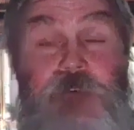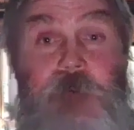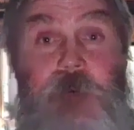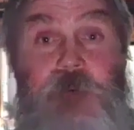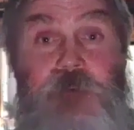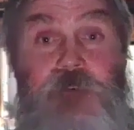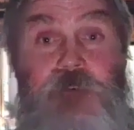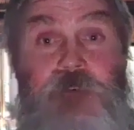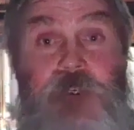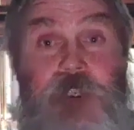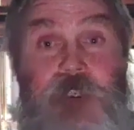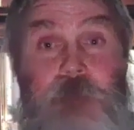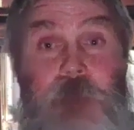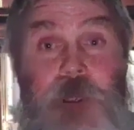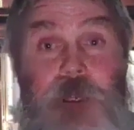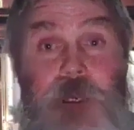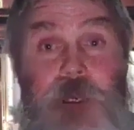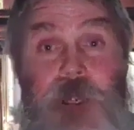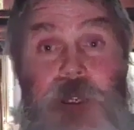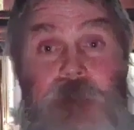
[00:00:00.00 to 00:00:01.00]
the last that
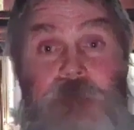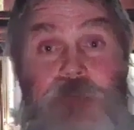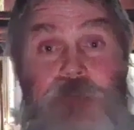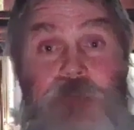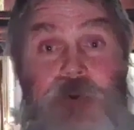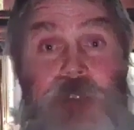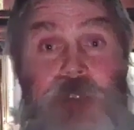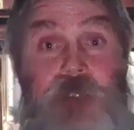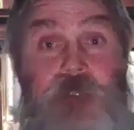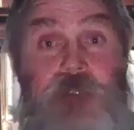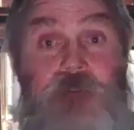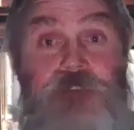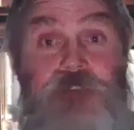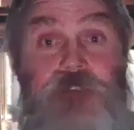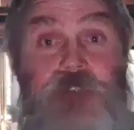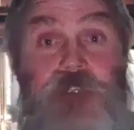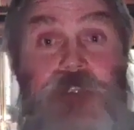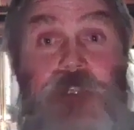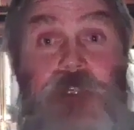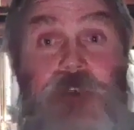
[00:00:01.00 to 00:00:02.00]
was supposed to take my
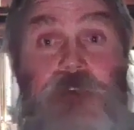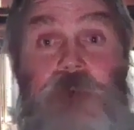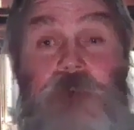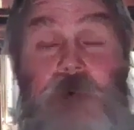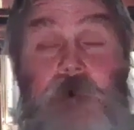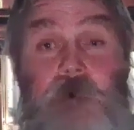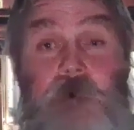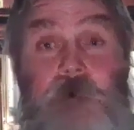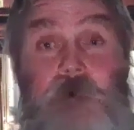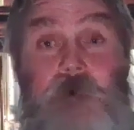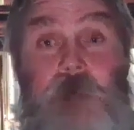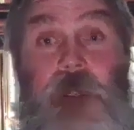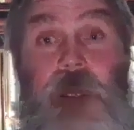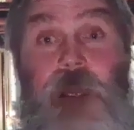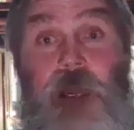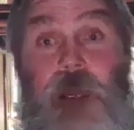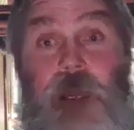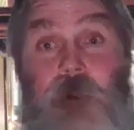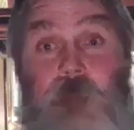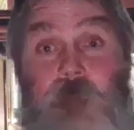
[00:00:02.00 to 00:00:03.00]
life 20 years
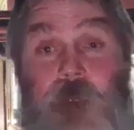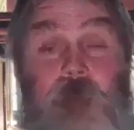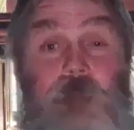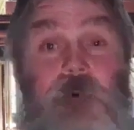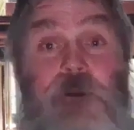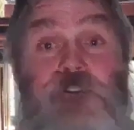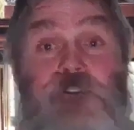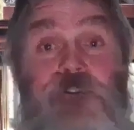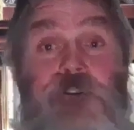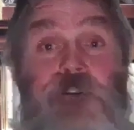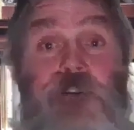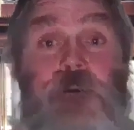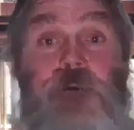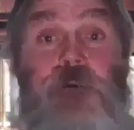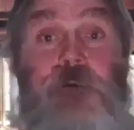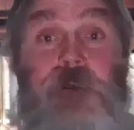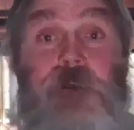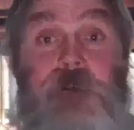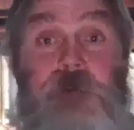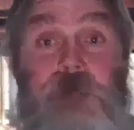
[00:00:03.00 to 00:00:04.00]
ago,
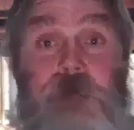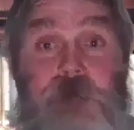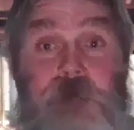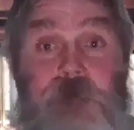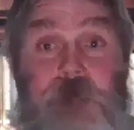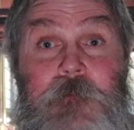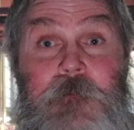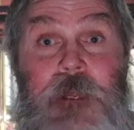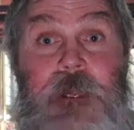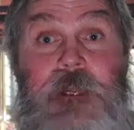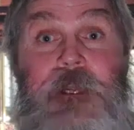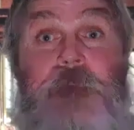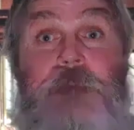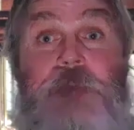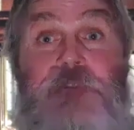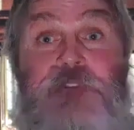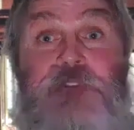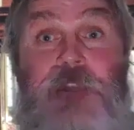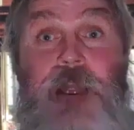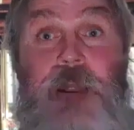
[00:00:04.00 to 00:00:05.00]
uh, but I'm also a
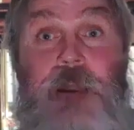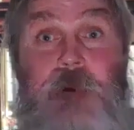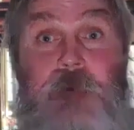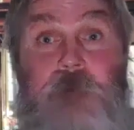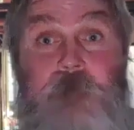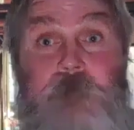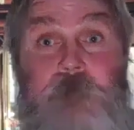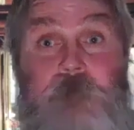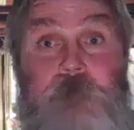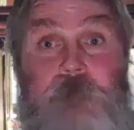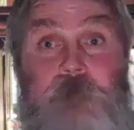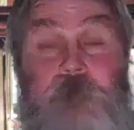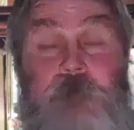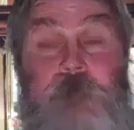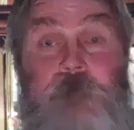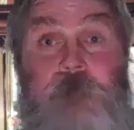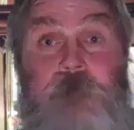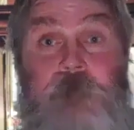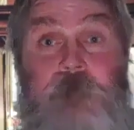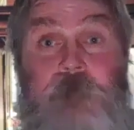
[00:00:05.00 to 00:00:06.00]
lawyer. I am a
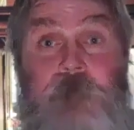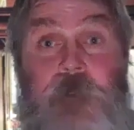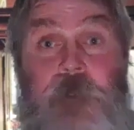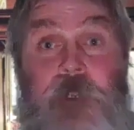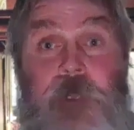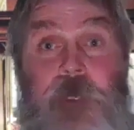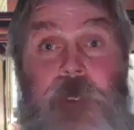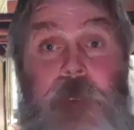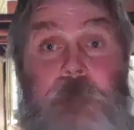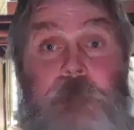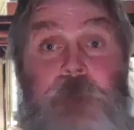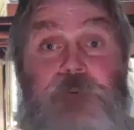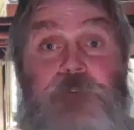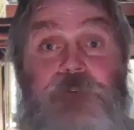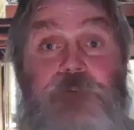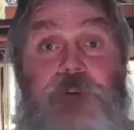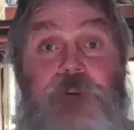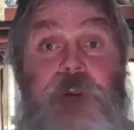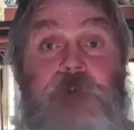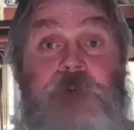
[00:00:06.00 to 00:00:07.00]
scholar,
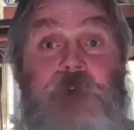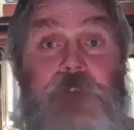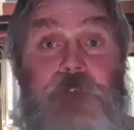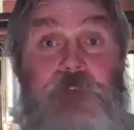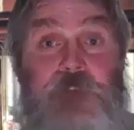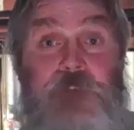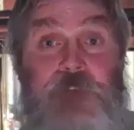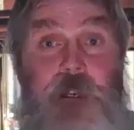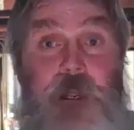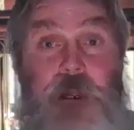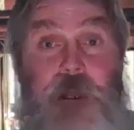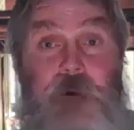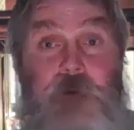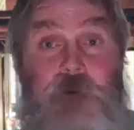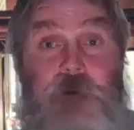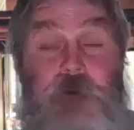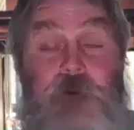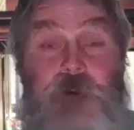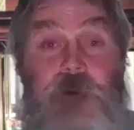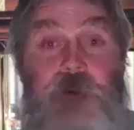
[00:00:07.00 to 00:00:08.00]
and I'm most
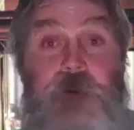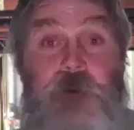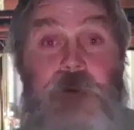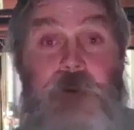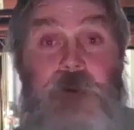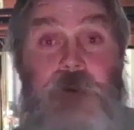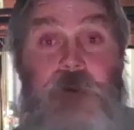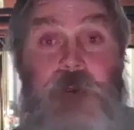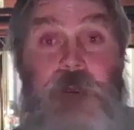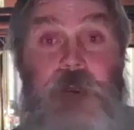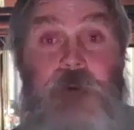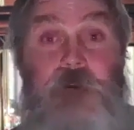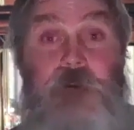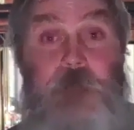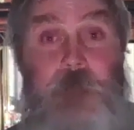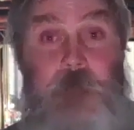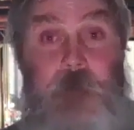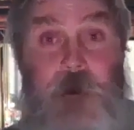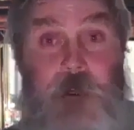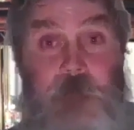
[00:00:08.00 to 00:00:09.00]
definitely a scholar
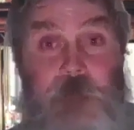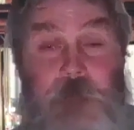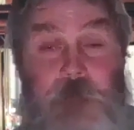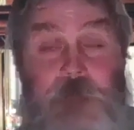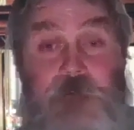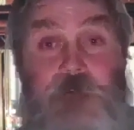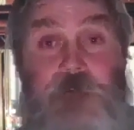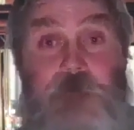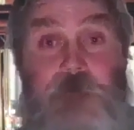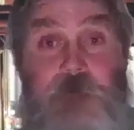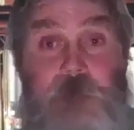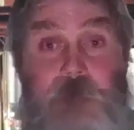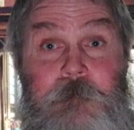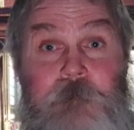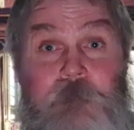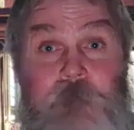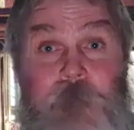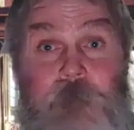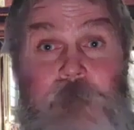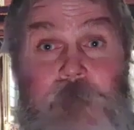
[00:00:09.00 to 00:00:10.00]
of the
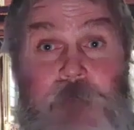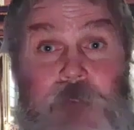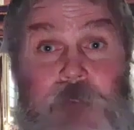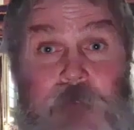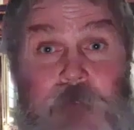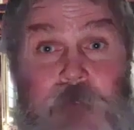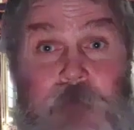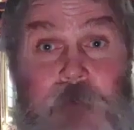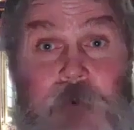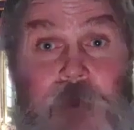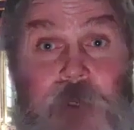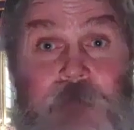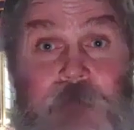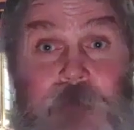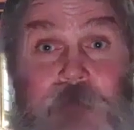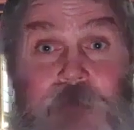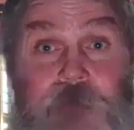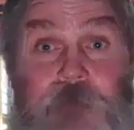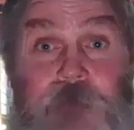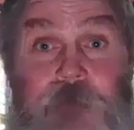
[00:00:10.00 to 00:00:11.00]
prophets,
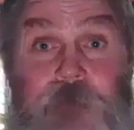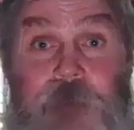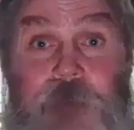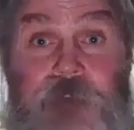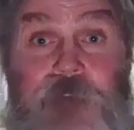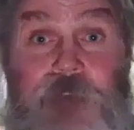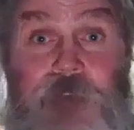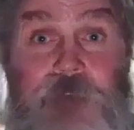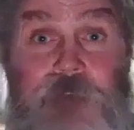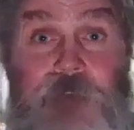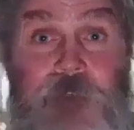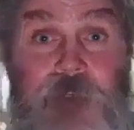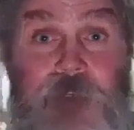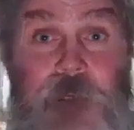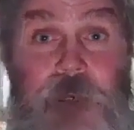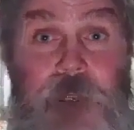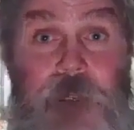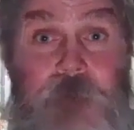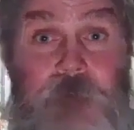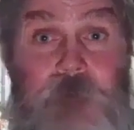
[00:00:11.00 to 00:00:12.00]
the book of the
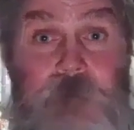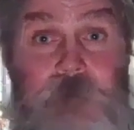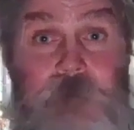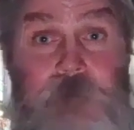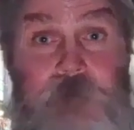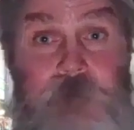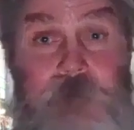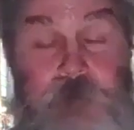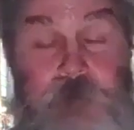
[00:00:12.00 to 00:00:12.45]
prophets, of the